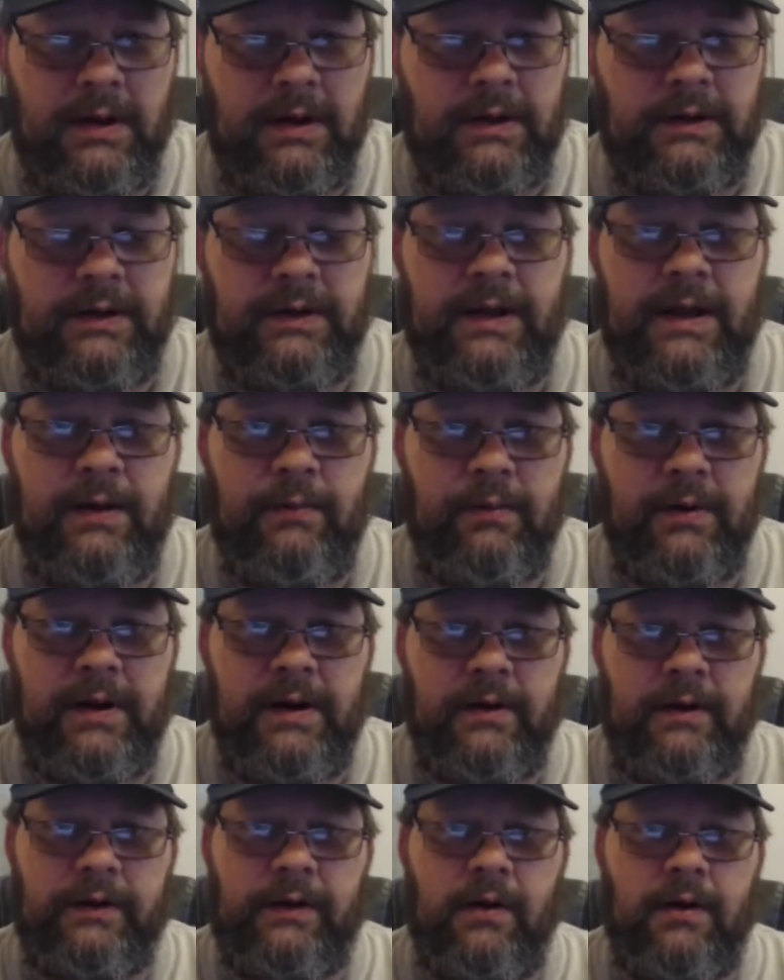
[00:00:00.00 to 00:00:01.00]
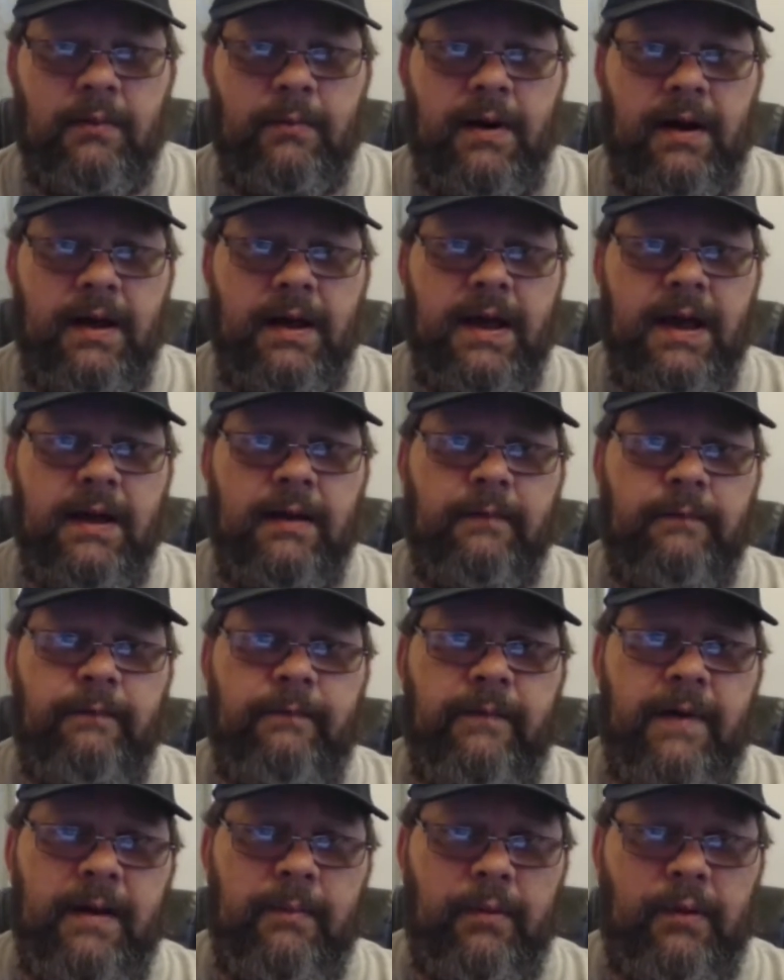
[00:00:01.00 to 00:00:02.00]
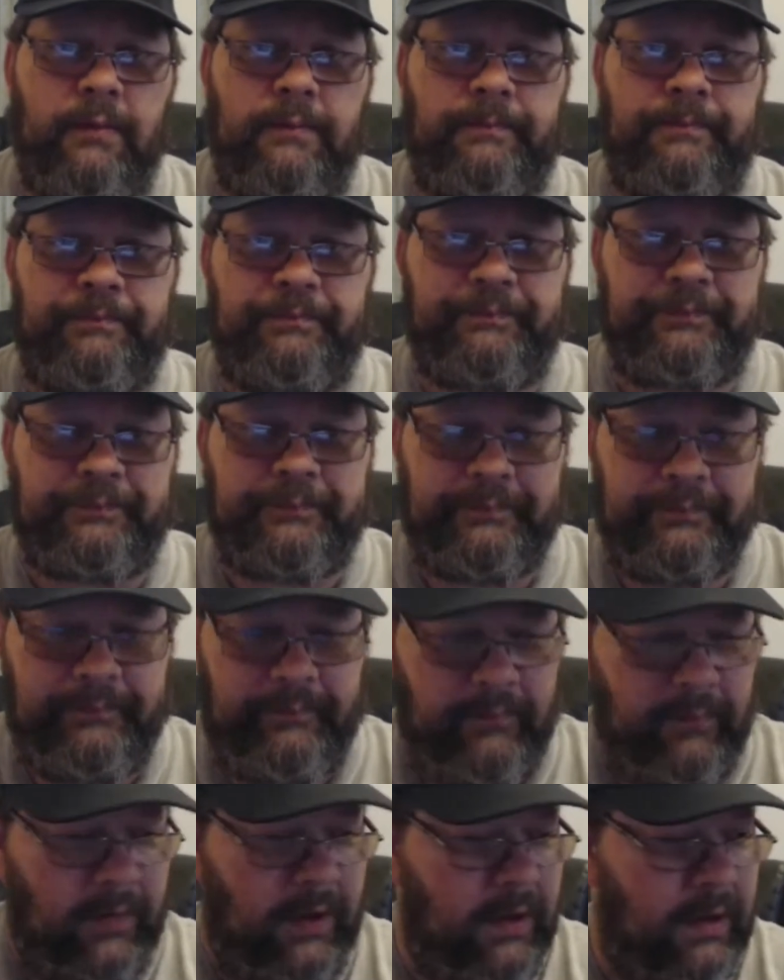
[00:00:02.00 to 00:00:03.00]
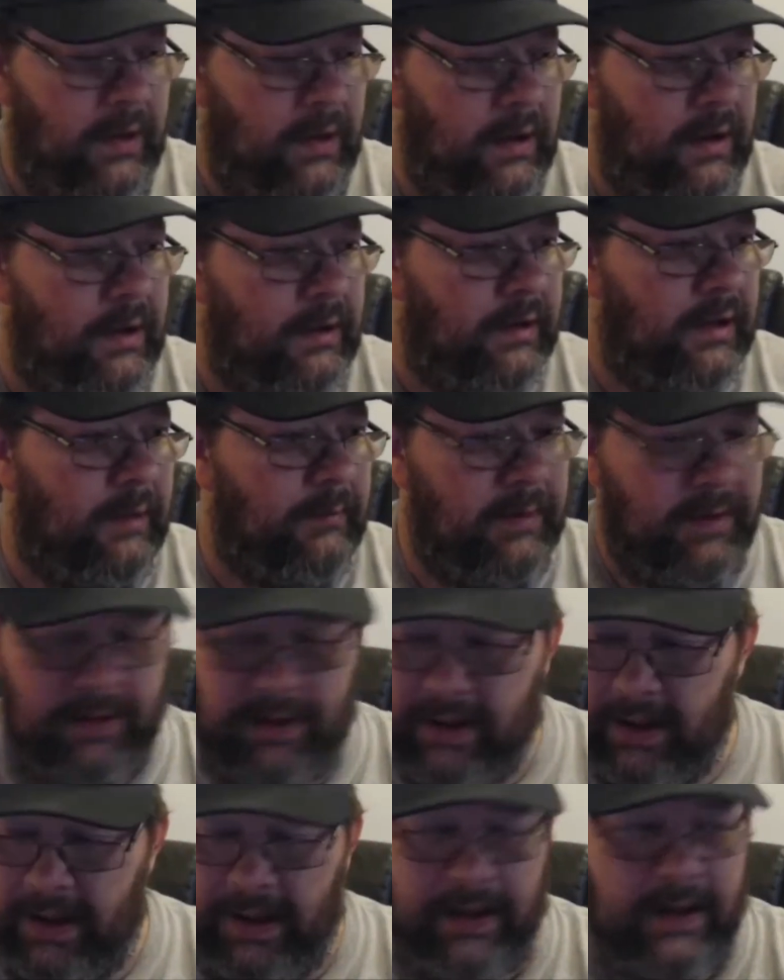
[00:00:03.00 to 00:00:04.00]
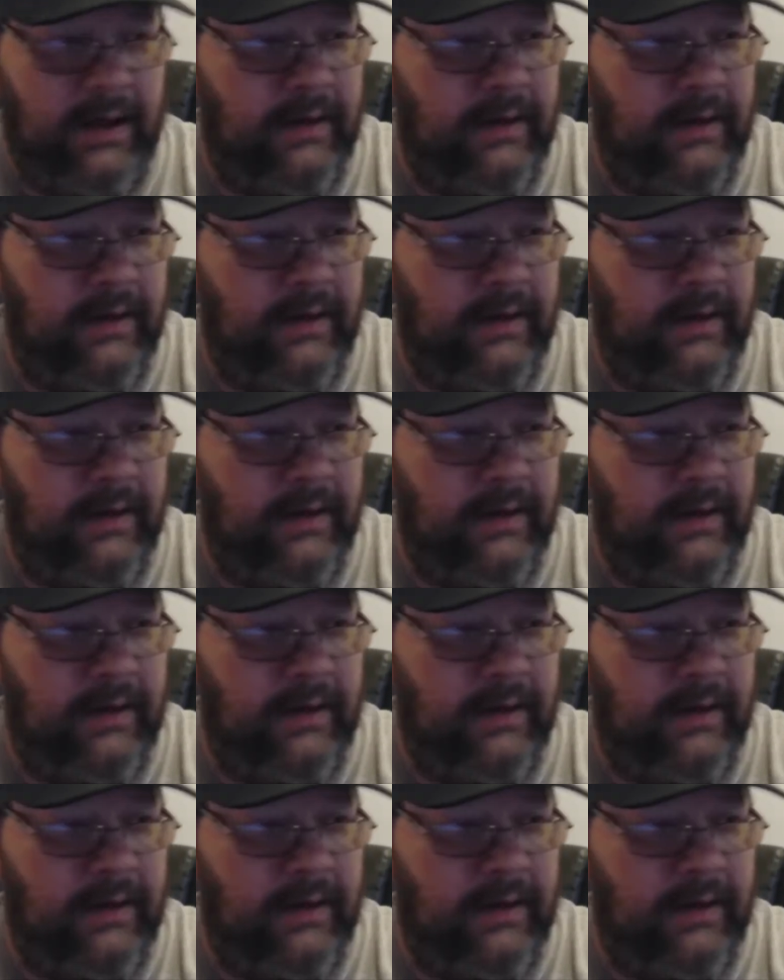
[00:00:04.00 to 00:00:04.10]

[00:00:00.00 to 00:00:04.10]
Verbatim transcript: Today, we're here to talk about Heck Vapor company Heck